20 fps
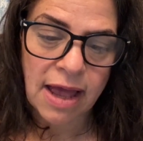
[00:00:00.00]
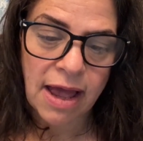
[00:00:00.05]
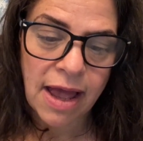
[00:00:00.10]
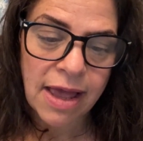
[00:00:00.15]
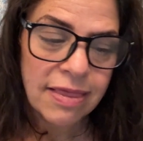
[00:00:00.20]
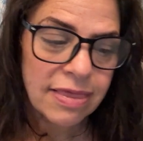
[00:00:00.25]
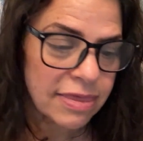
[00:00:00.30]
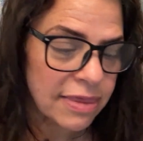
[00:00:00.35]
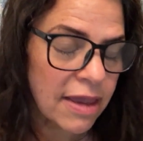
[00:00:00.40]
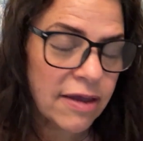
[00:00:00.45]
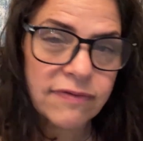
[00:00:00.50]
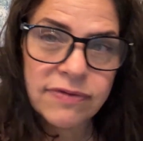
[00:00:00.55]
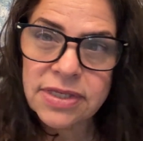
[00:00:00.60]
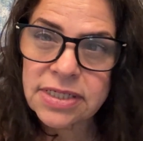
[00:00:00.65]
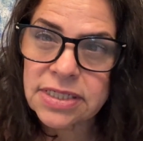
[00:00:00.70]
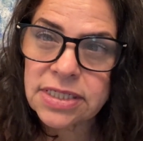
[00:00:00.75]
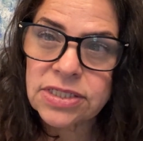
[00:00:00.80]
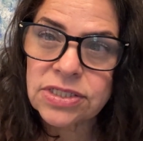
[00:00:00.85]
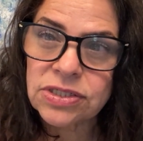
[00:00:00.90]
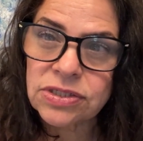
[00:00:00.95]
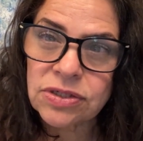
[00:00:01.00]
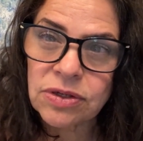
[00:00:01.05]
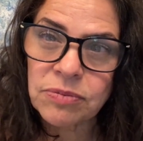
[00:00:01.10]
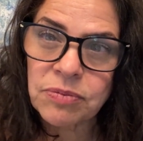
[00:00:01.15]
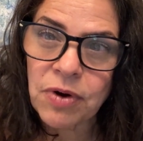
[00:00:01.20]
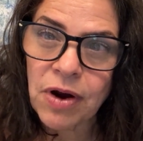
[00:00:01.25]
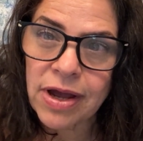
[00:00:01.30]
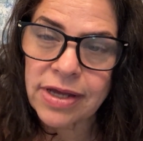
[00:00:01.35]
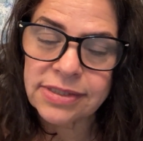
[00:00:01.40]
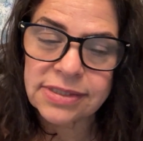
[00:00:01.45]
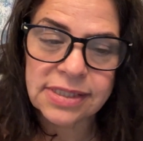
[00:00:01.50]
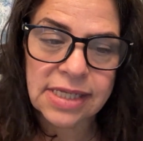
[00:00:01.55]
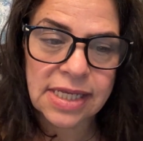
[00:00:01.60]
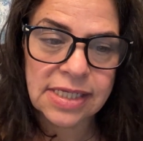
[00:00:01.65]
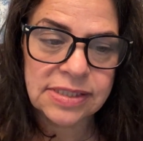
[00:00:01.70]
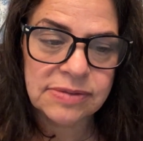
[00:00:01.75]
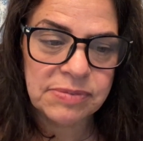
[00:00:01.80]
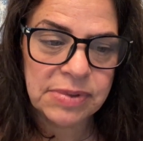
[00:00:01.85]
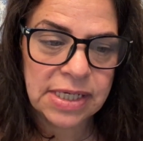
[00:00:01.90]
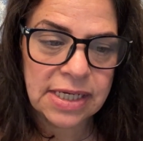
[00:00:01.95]
I love the digital
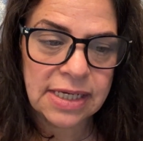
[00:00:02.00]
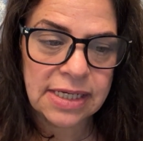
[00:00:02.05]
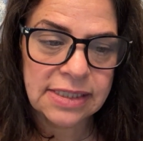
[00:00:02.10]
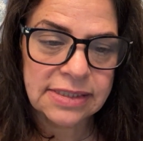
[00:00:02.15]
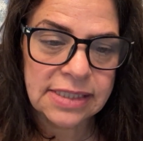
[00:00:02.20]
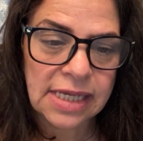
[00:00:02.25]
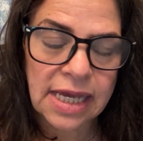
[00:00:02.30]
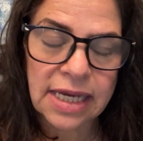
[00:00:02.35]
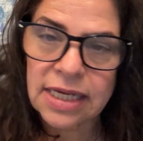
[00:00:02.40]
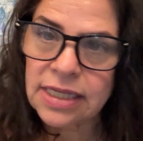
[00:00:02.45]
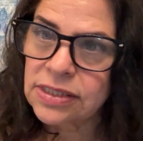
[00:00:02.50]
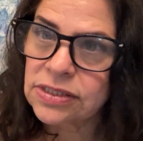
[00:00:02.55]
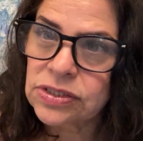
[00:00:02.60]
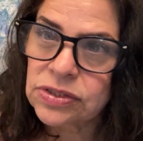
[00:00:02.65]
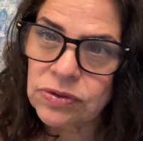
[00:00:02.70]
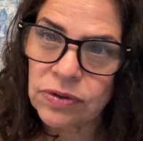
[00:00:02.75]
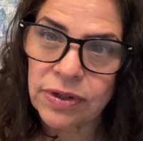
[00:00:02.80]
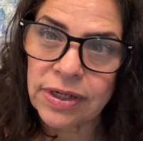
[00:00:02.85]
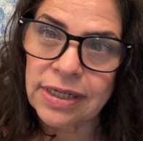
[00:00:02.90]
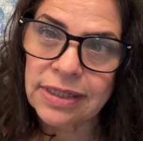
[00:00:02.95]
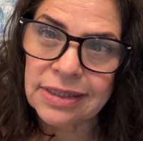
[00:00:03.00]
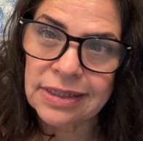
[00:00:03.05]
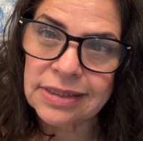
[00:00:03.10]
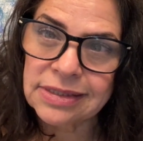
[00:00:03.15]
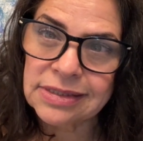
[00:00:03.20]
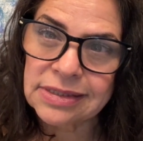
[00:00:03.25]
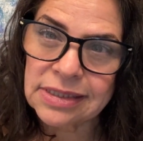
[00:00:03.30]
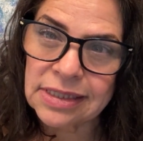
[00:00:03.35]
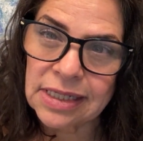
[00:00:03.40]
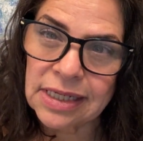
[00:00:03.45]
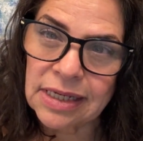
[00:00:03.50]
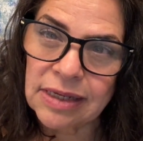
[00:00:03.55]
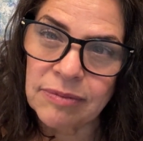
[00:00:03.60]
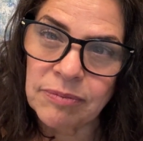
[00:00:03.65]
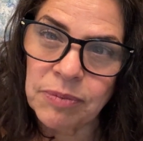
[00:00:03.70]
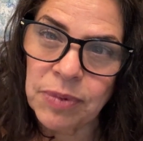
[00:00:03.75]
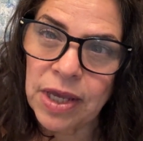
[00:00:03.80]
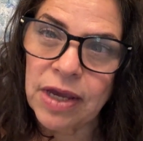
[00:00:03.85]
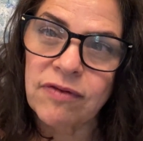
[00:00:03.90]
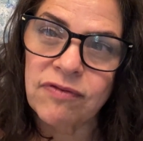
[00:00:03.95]
process because I can store endlessly
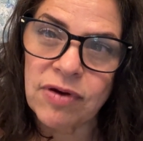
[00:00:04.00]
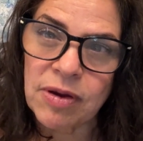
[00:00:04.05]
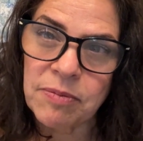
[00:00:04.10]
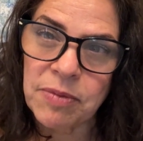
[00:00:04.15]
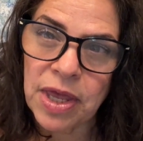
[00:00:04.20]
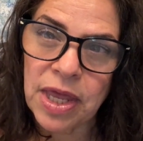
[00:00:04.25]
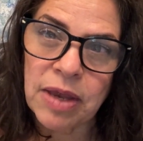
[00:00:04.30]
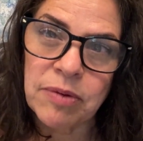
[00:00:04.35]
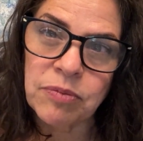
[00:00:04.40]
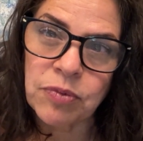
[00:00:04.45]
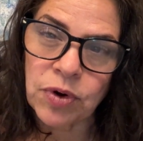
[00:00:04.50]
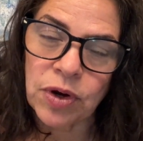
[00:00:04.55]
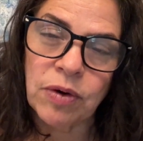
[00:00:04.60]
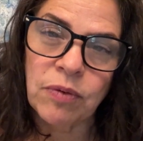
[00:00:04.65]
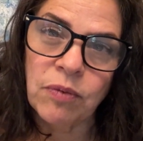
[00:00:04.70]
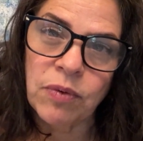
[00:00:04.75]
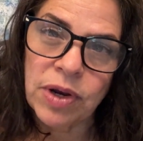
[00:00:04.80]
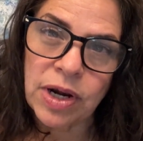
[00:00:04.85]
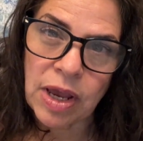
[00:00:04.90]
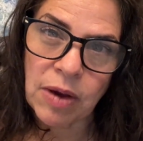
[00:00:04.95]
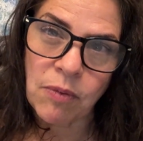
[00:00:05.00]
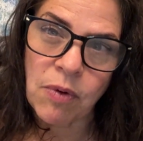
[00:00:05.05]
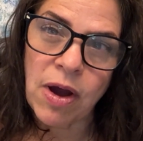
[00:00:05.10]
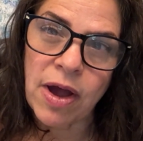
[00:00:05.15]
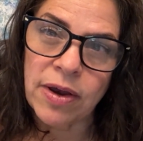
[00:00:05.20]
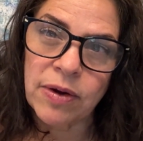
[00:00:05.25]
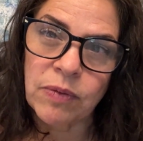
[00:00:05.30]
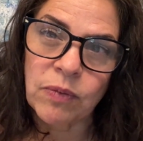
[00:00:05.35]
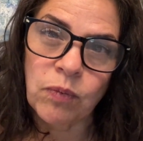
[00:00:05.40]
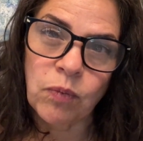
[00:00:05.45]
and pick from it and print when I want.